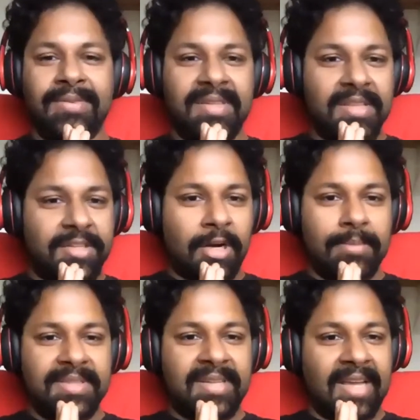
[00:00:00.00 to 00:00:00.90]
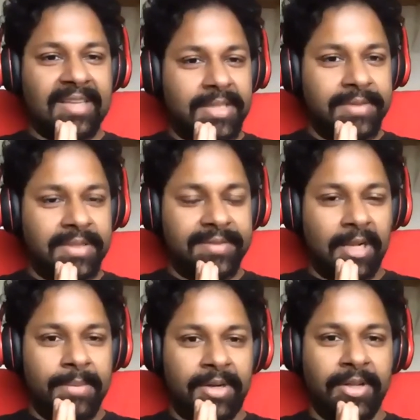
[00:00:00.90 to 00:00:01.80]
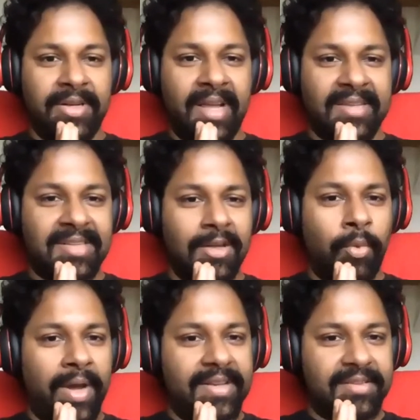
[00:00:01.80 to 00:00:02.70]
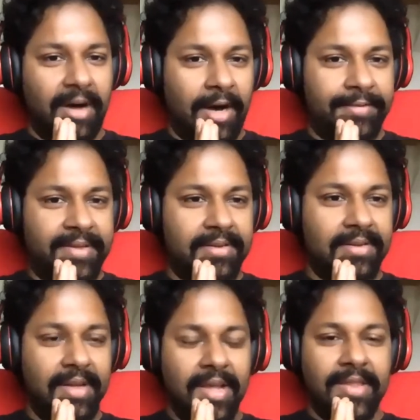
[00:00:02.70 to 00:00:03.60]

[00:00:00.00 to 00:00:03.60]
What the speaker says: don't see the terms test-driven development or unit testing quite as often.